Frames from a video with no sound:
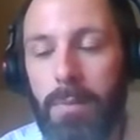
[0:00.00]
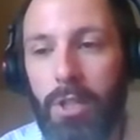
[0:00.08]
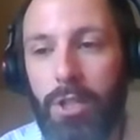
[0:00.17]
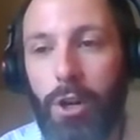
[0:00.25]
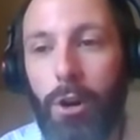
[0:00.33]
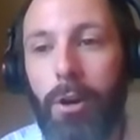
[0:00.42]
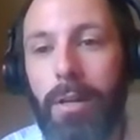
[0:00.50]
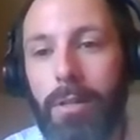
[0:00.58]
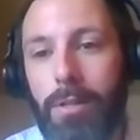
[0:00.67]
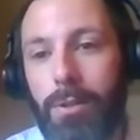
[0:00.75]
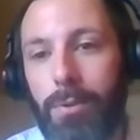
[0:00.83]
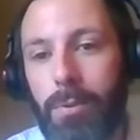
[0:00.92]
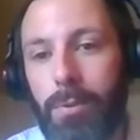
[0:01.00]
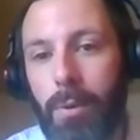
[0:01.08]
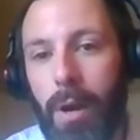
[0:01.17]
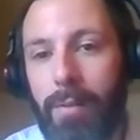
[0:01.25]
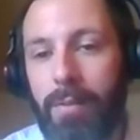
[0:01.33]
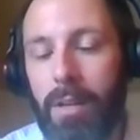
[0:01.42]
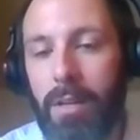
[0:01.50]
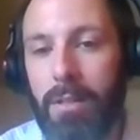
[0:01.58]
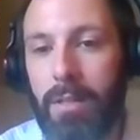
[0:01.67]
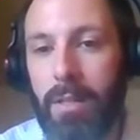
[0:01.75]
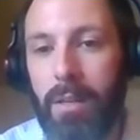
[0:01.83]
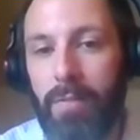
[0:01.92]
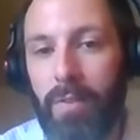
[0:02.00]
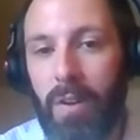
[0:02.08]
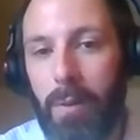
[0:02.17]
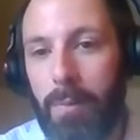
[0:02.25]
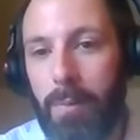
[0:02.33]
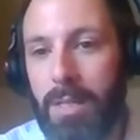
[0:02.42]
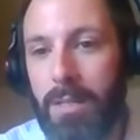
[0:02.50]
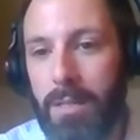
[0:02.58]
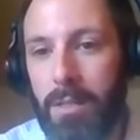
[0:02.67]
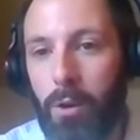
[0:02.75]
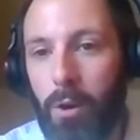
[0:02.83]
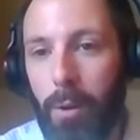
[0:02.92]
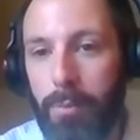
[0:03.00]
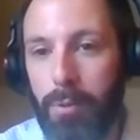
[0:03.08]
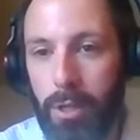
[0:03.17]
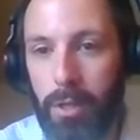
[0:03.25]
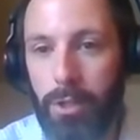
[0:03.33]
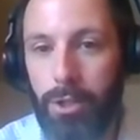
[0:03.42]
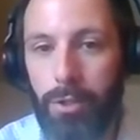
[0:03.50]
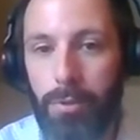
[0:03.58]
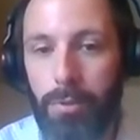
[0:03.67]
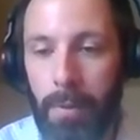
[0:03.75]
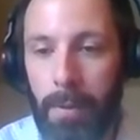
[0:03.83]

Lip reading: deterrent to having a significant business interruption issue,